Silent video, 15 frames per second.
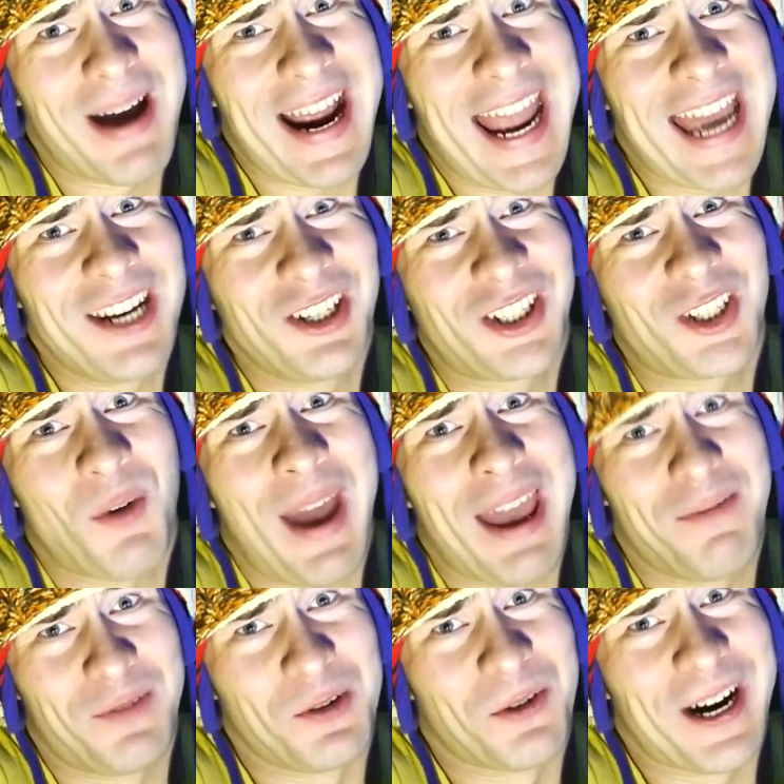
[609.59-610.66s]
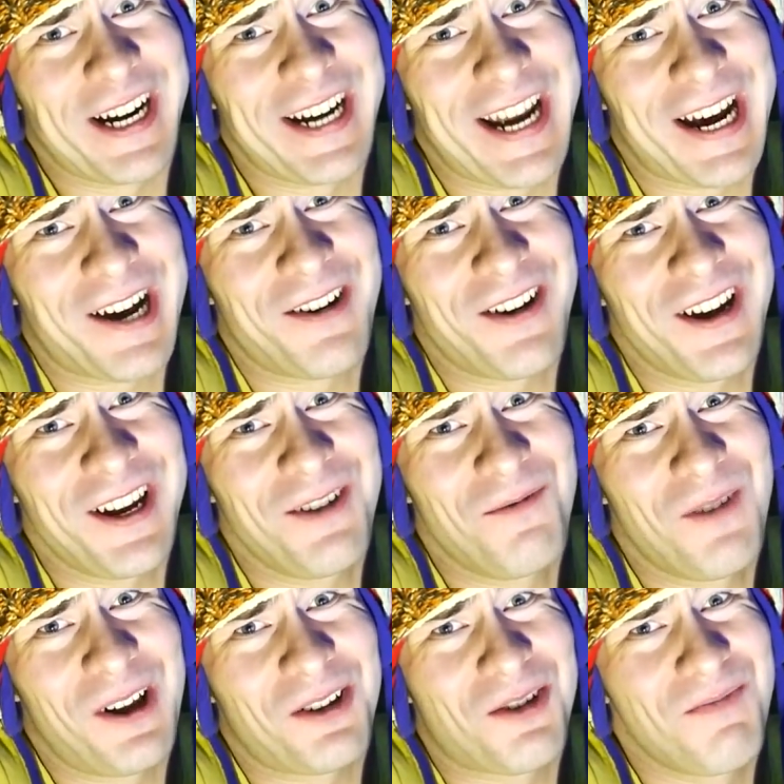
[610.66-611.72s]
My head is so heavy right now.
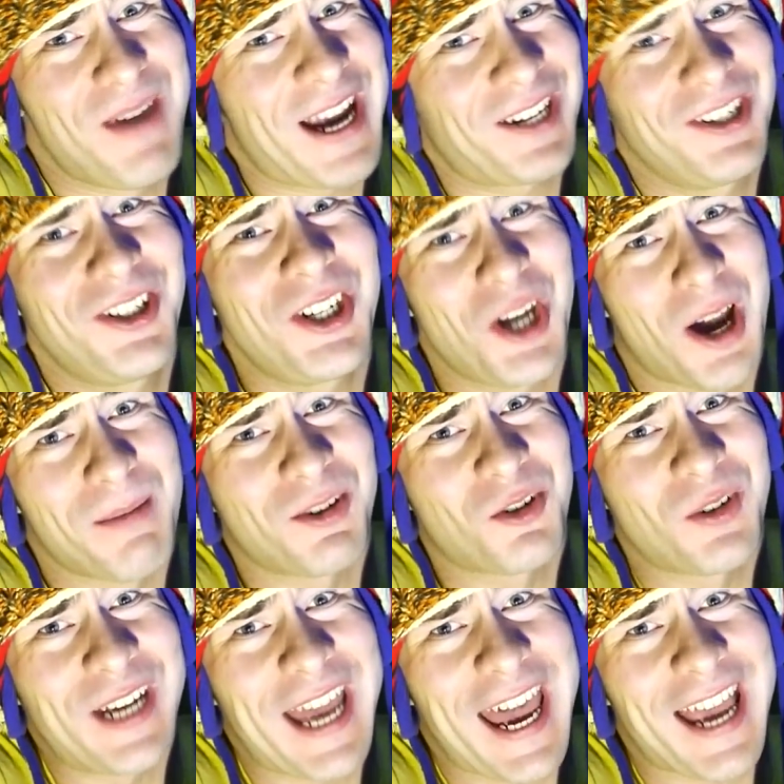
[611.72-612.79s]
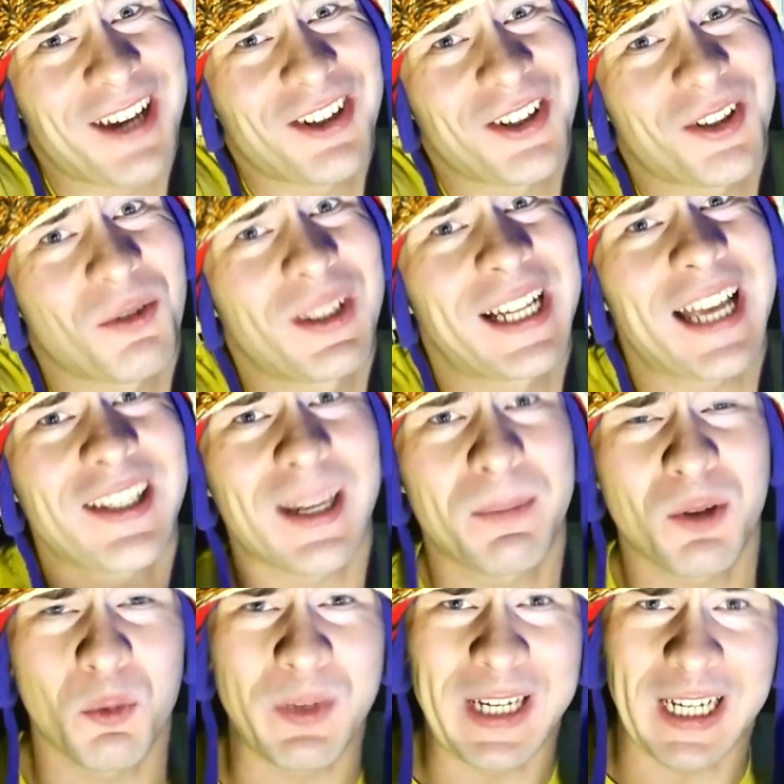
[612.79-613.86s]
And welcome back to Geometry Dash. So in the last
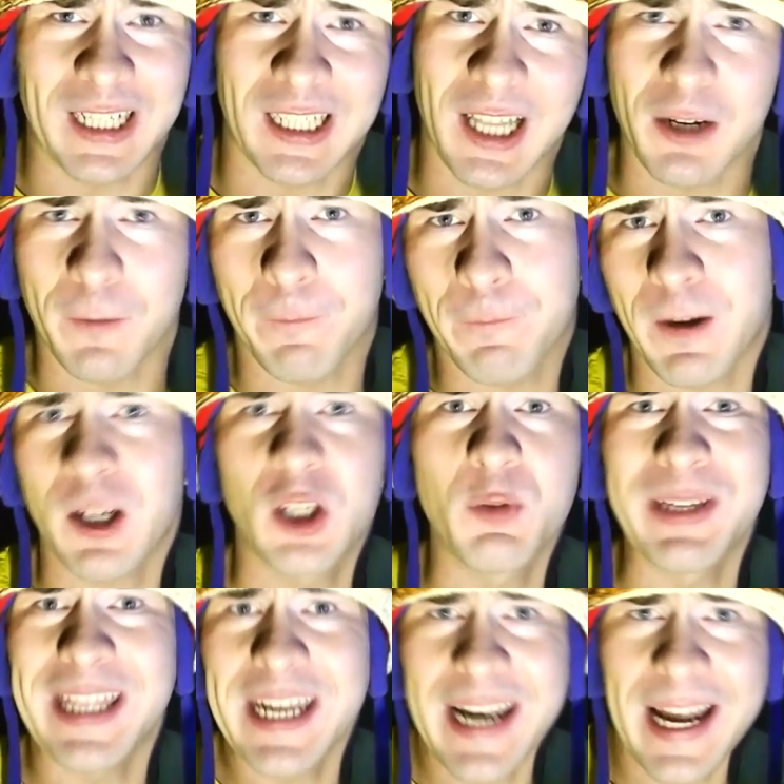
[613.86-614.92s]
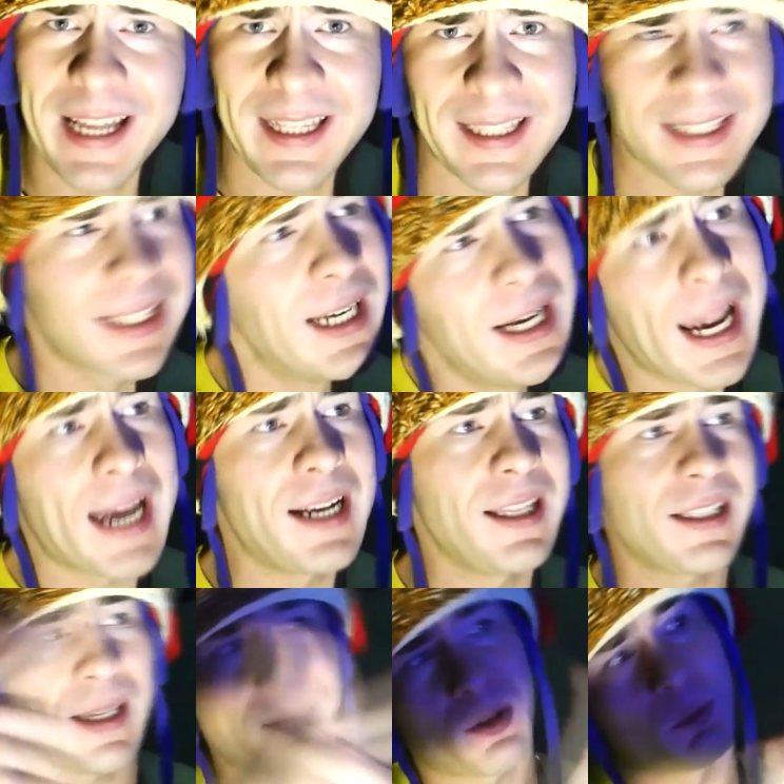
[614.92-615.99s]
episode, we did Clutterfuck You in the Nuts. And in
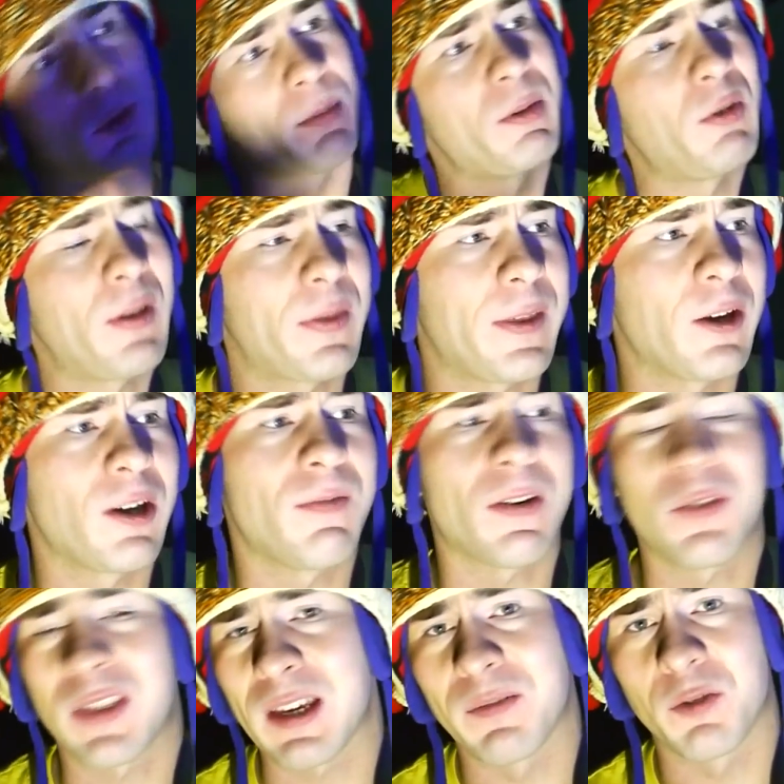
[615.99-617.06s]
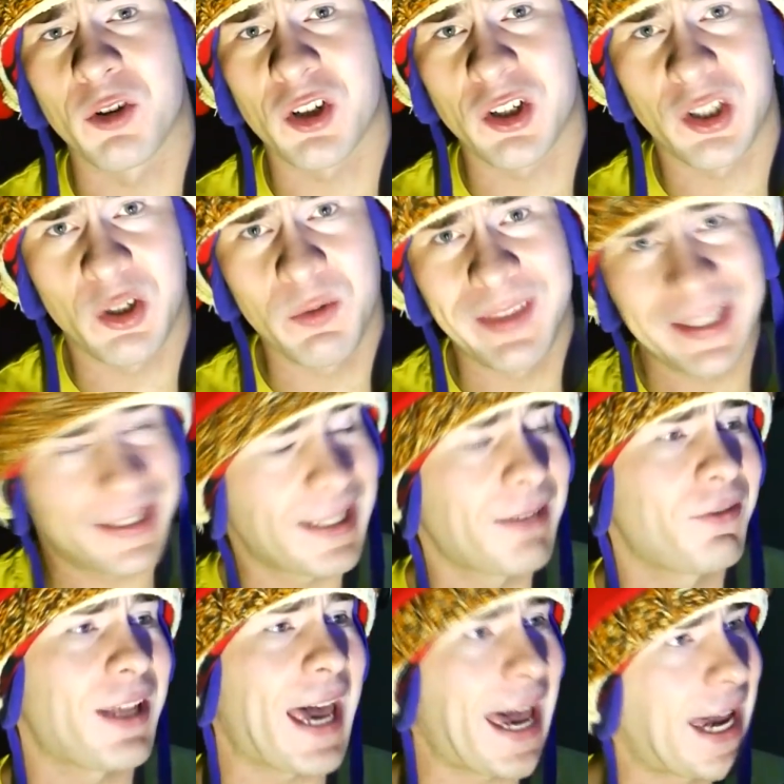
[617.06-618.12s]
this episode, we're going to be doing Theory of Everything version 2. And this
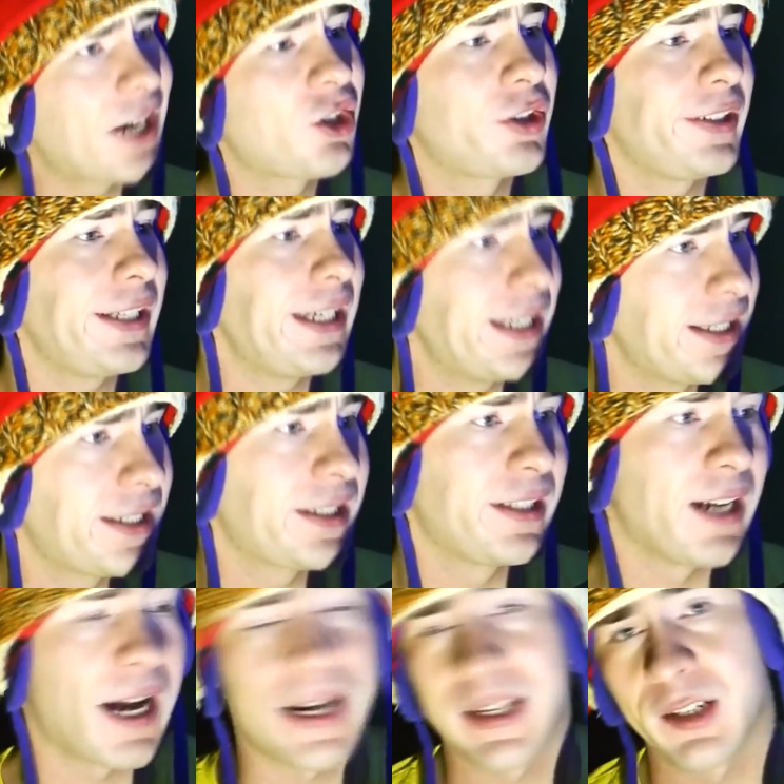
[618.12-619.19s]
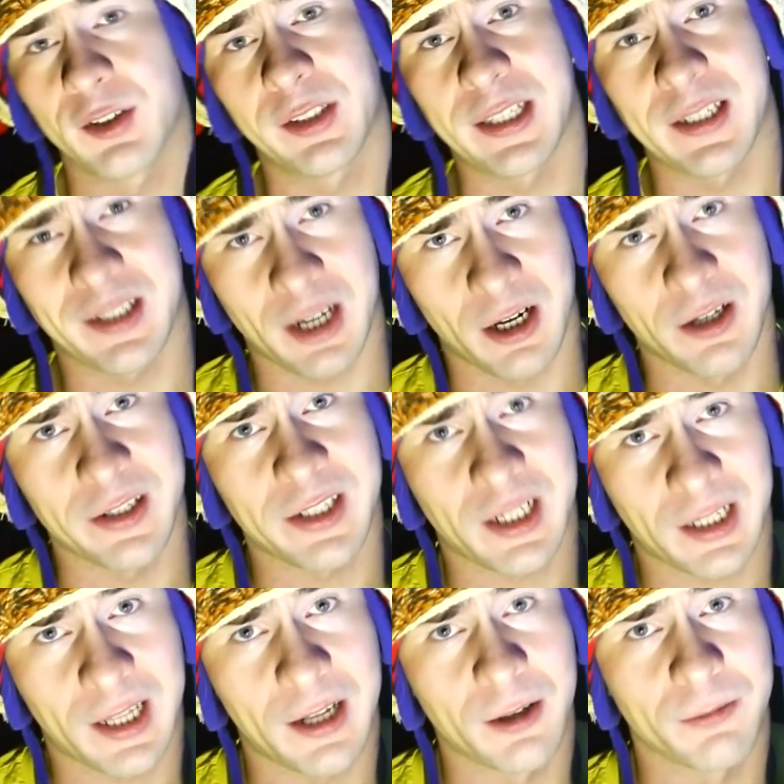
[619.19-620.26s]
level actually is not nearly as hard as
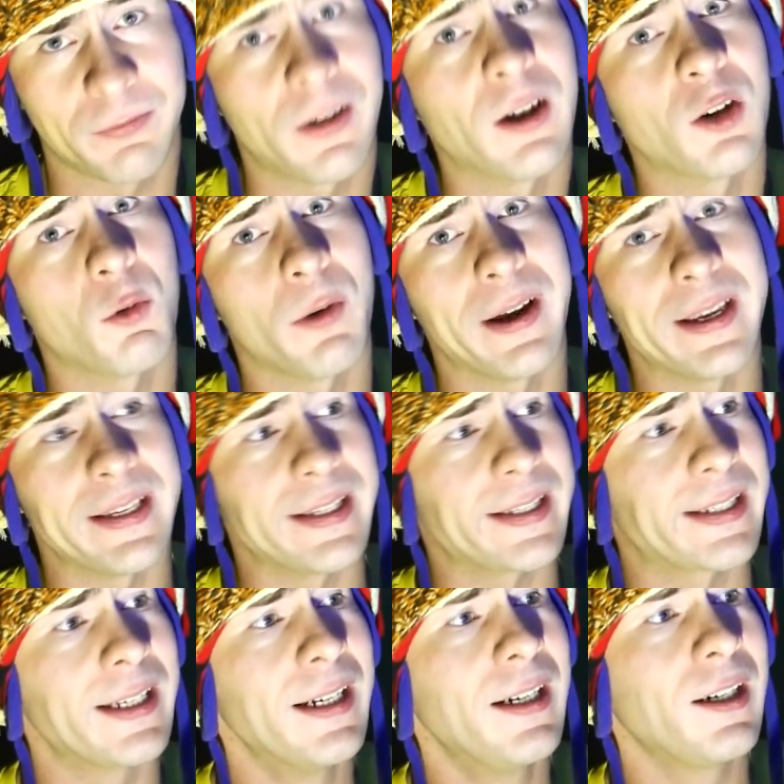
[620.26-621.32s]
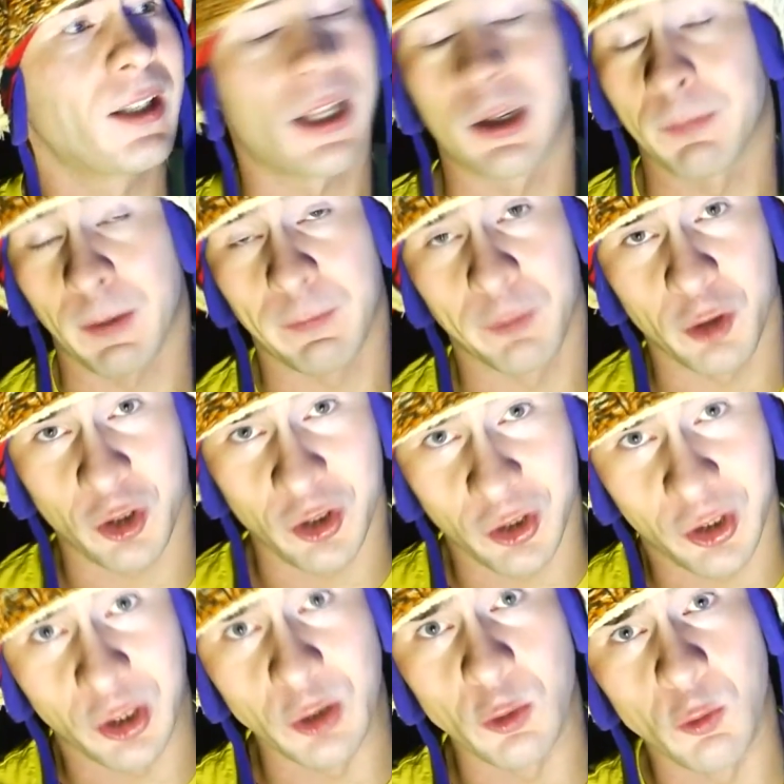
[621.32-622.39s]
Clutterfunk was. Clutterfunk version
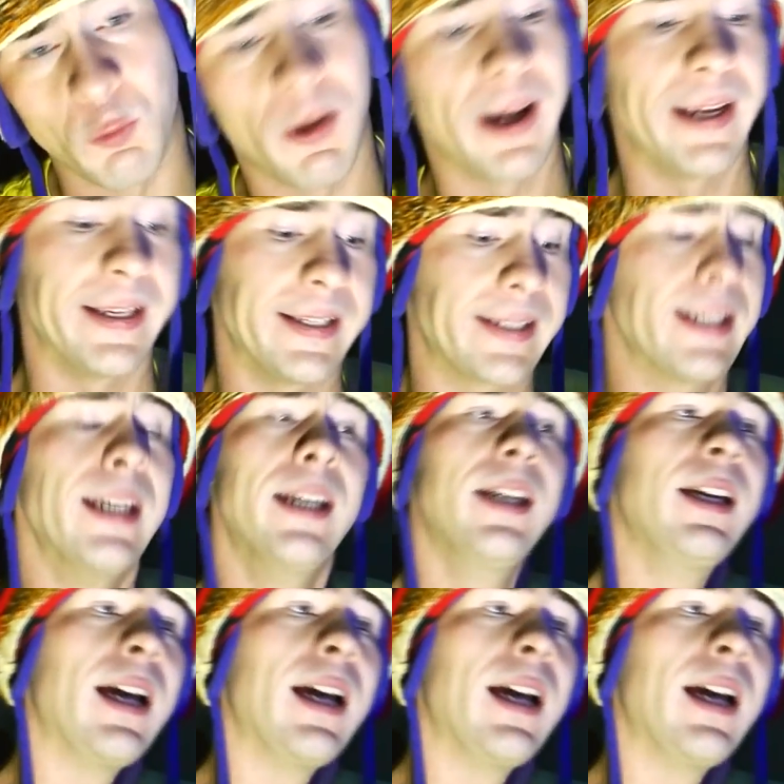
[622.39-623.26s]
2 was.